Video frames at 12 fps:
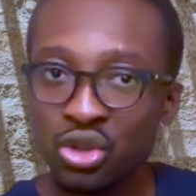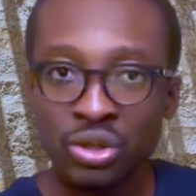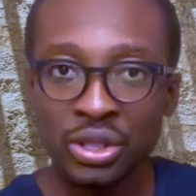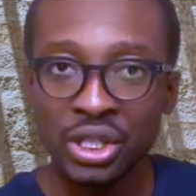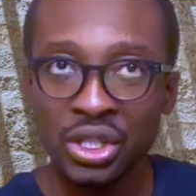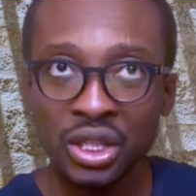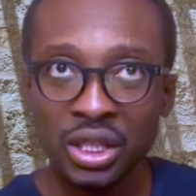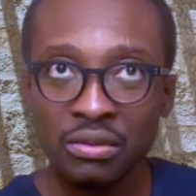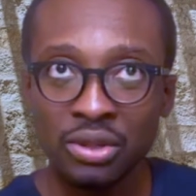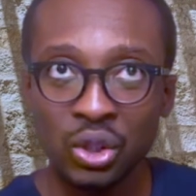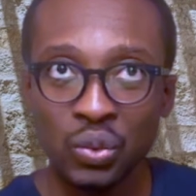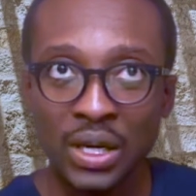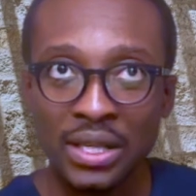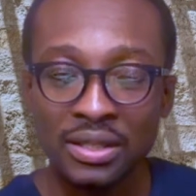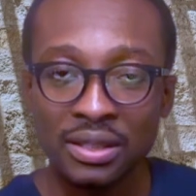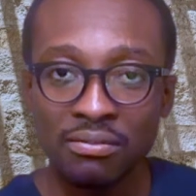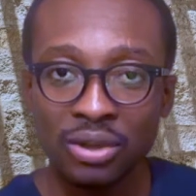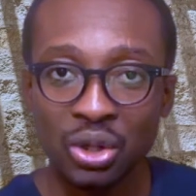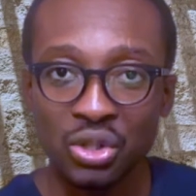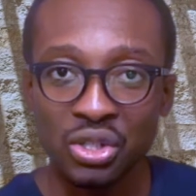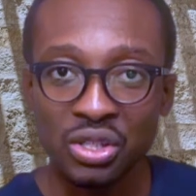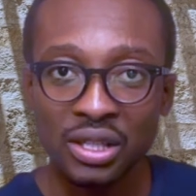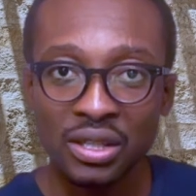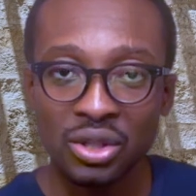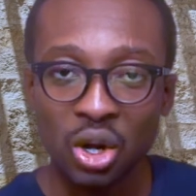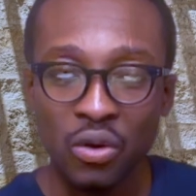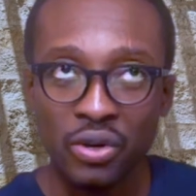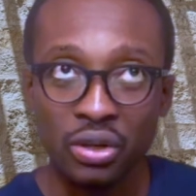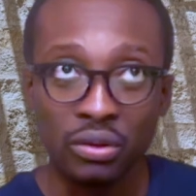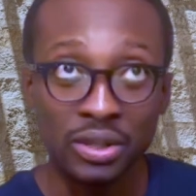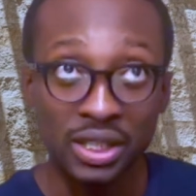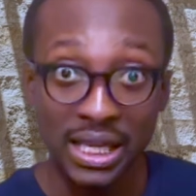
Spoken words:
strategic US logistics corridor,